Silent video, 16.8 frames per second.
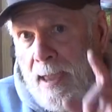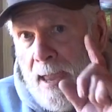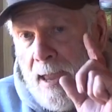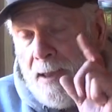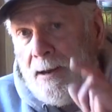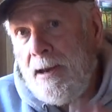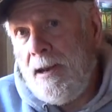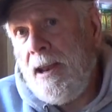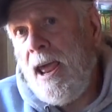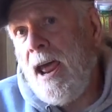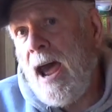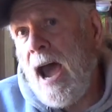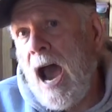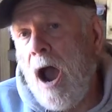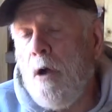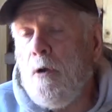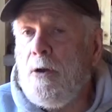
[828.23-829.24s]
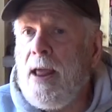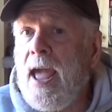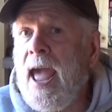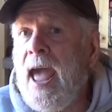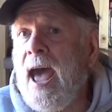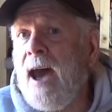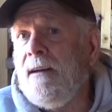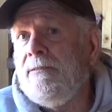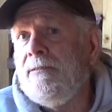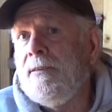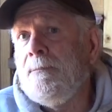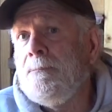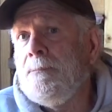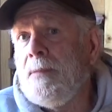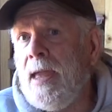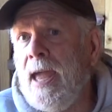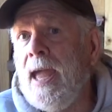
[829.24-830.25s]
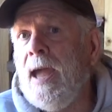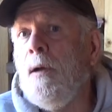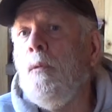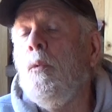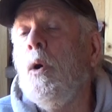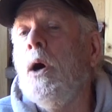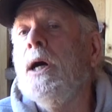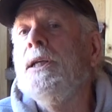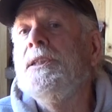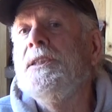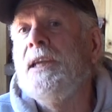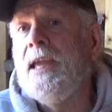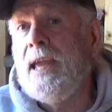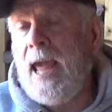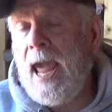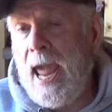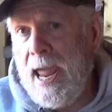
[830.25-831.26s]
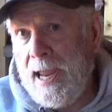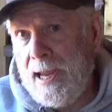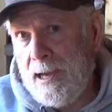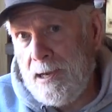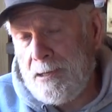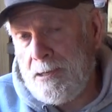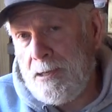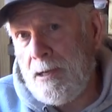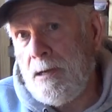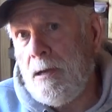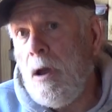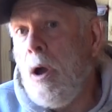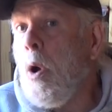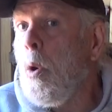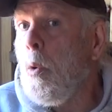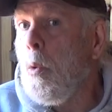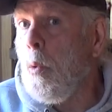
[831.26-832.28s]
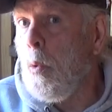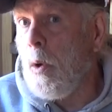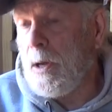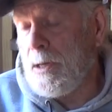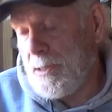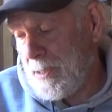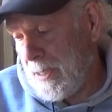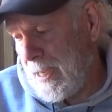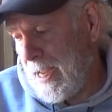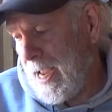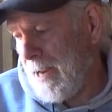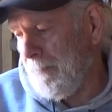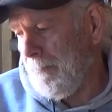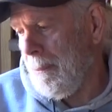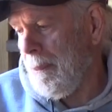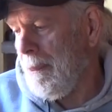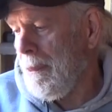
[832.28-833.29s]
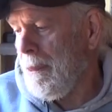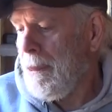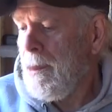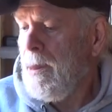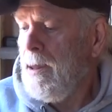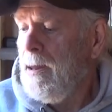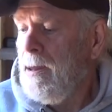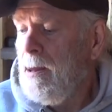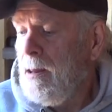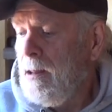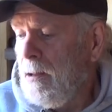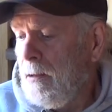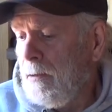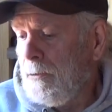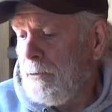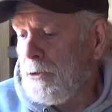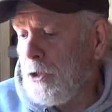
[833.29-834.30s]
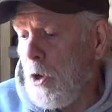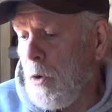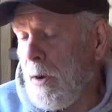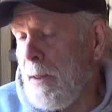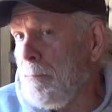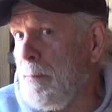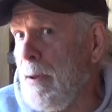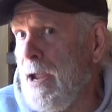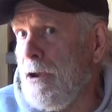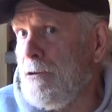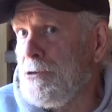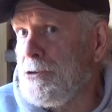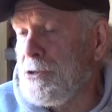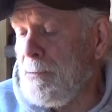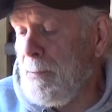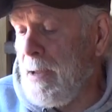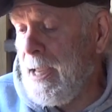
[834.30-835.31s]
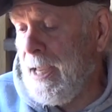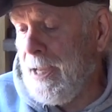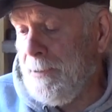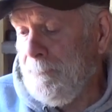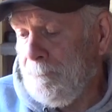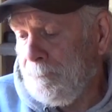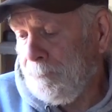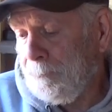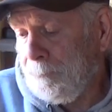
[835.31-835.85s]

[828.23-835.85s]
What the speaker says: And in that hour and a half, it was caked once again. So it appears to me